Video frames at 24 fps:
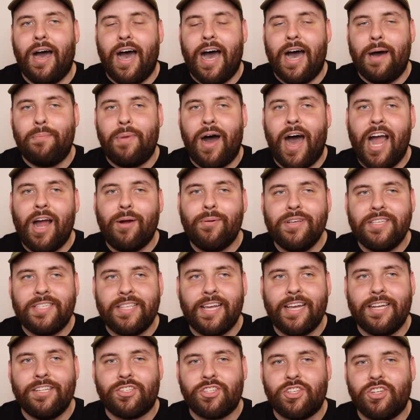I always
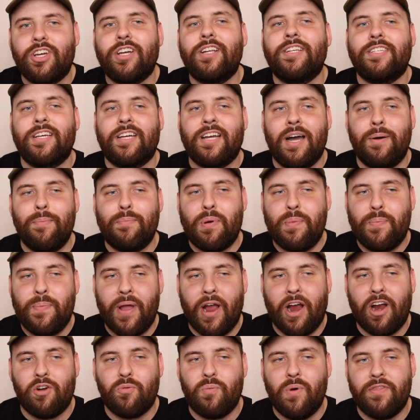think it's good to come
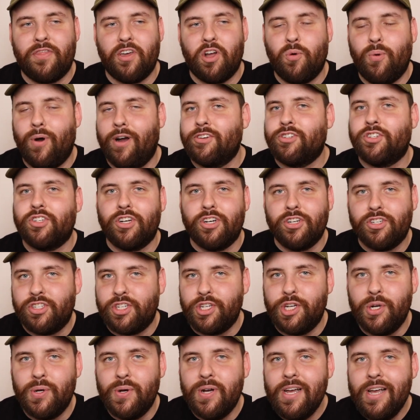prepared with a question or
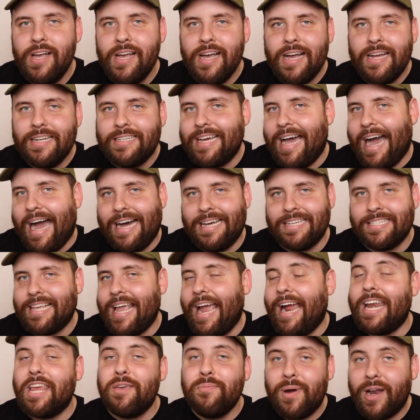two to
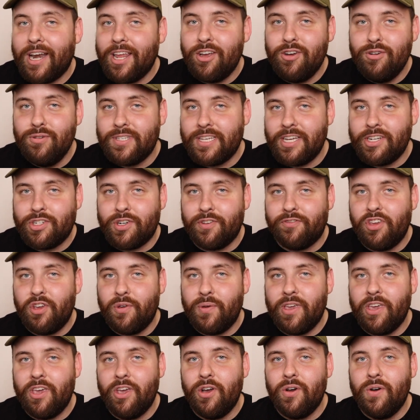ask anybody who's
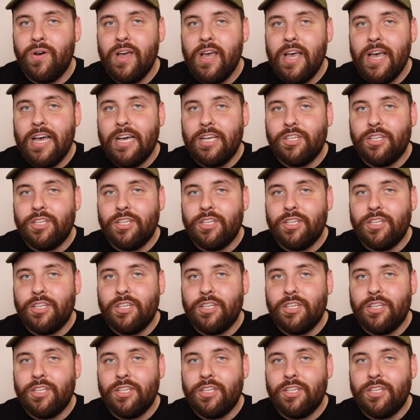interviewing you.